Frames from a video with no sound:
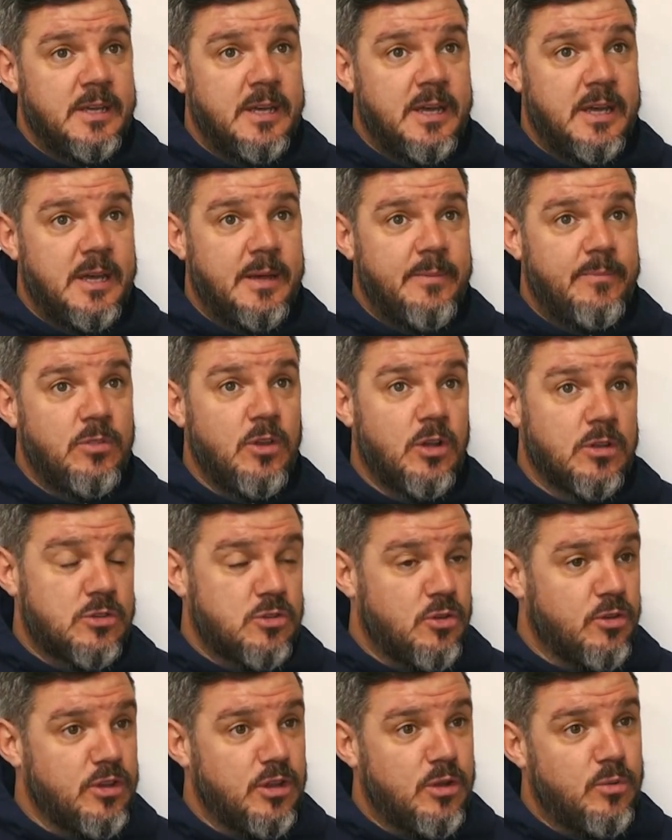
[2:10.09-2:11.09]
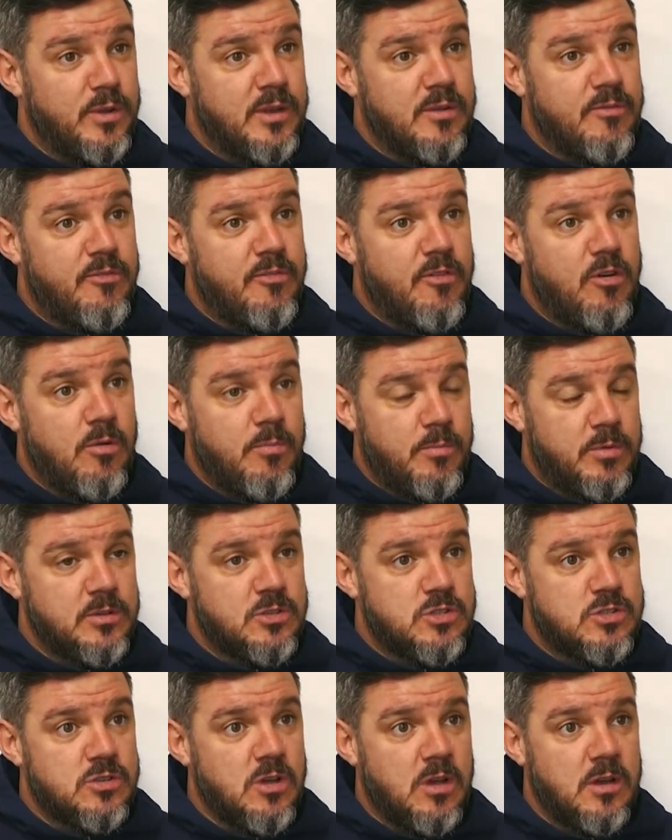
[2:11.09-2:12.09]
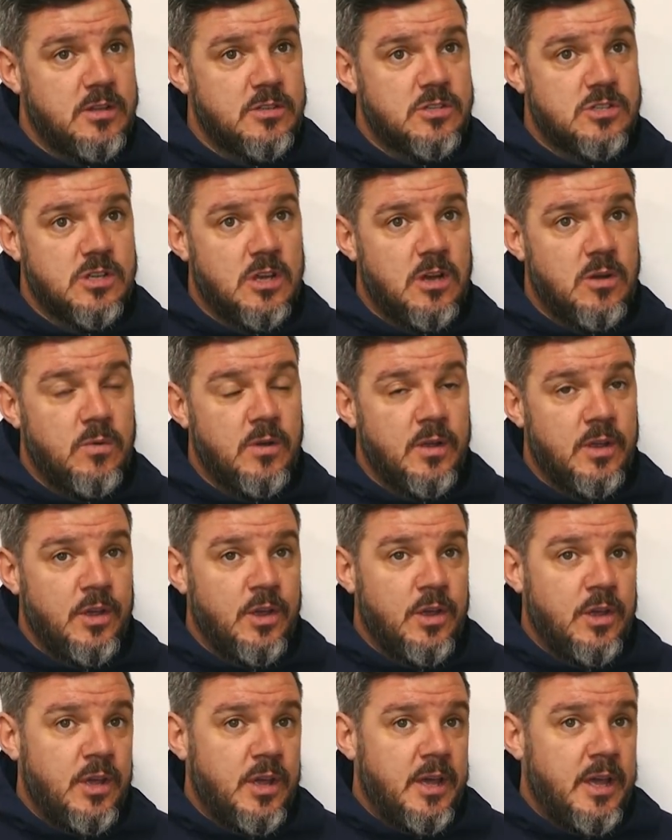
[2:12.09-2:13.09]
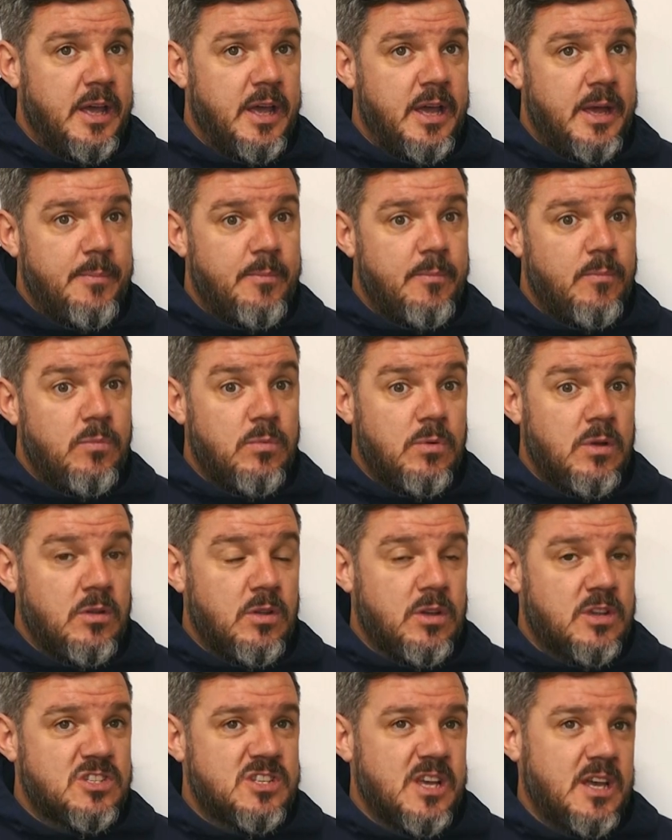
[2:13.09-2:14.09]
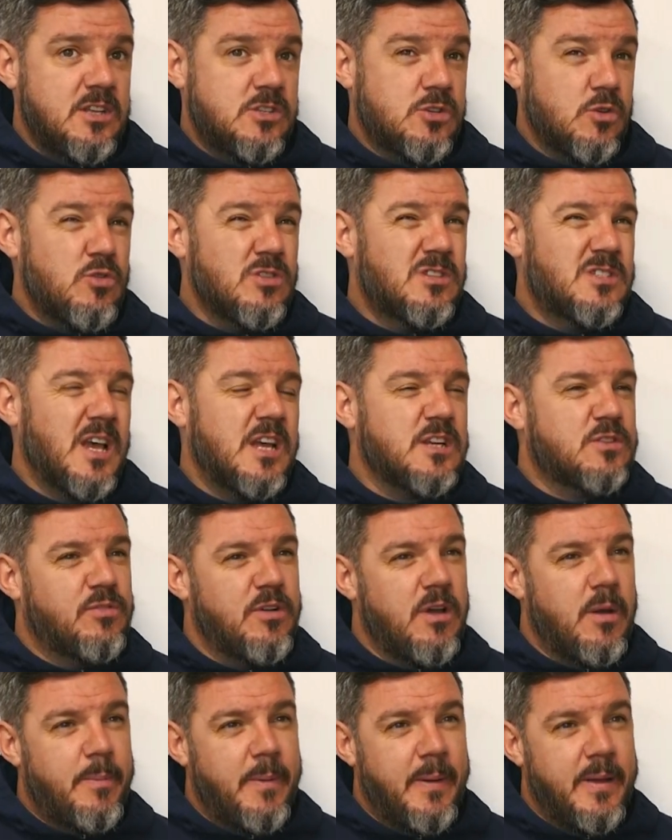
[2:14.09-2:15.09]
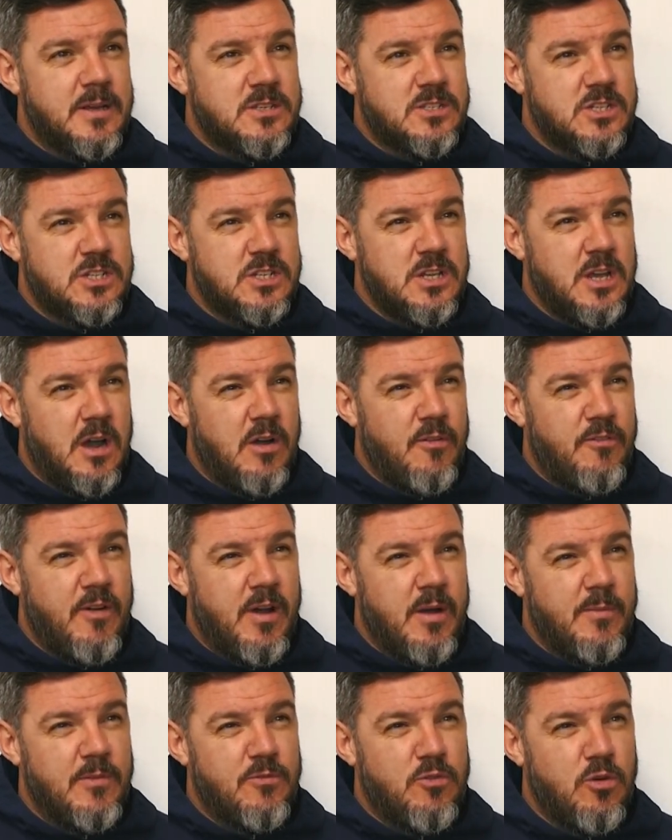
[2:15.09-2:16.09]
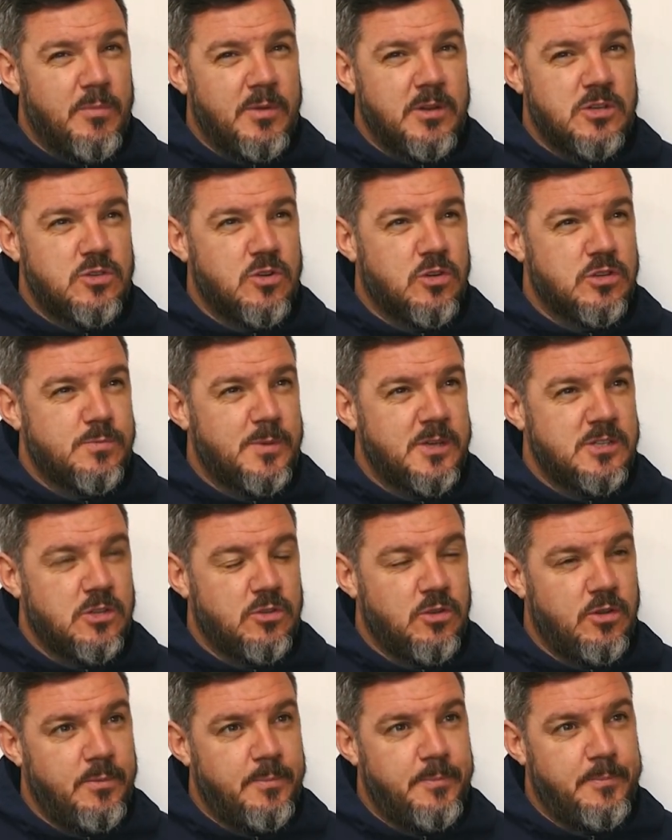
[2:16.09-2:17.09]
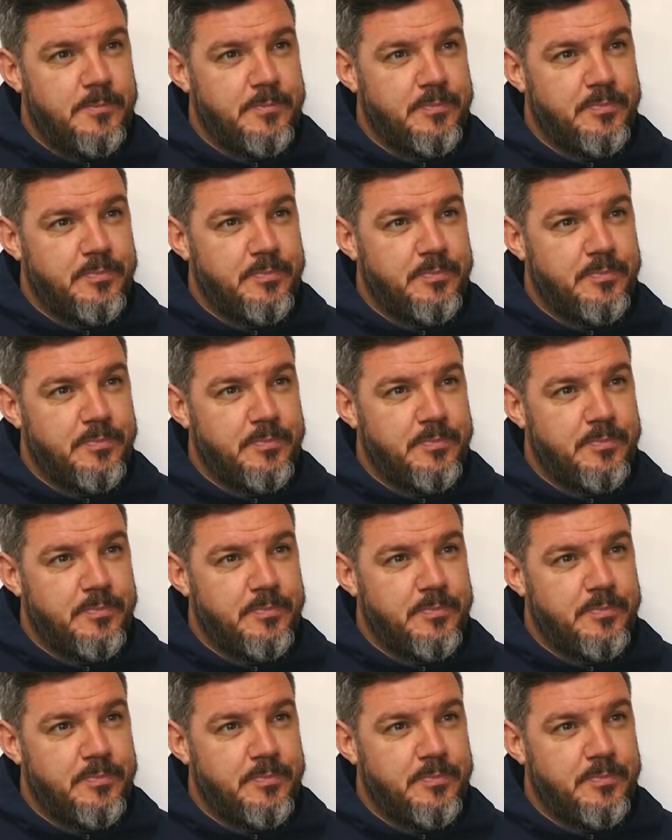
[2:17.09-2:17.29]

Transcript: Not title winning form, but it's solid. So, like I say, it's a good test for our players to see how far we've come in a short space of time.